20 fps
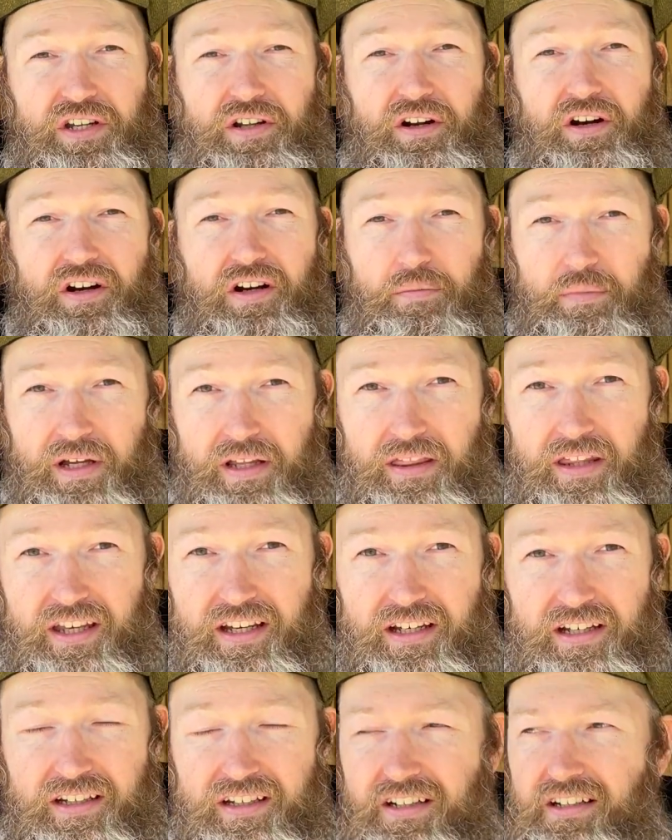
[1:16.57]

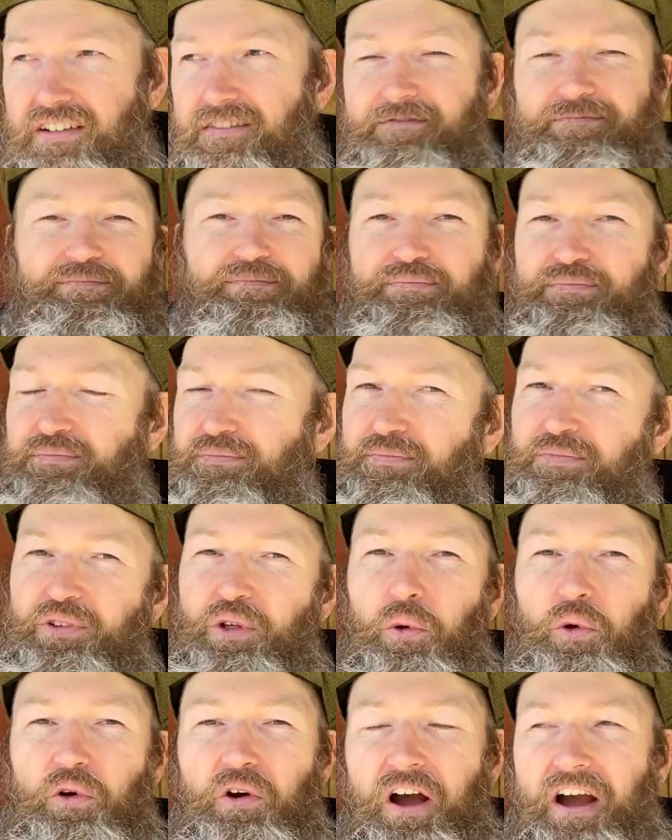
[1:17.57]
Tarabithia?
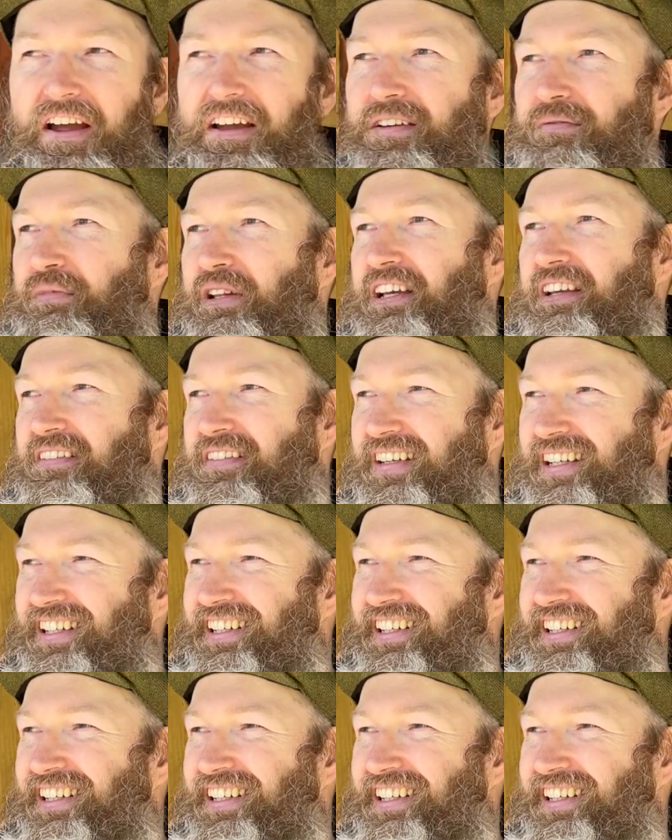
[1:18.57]
Don't cry, please.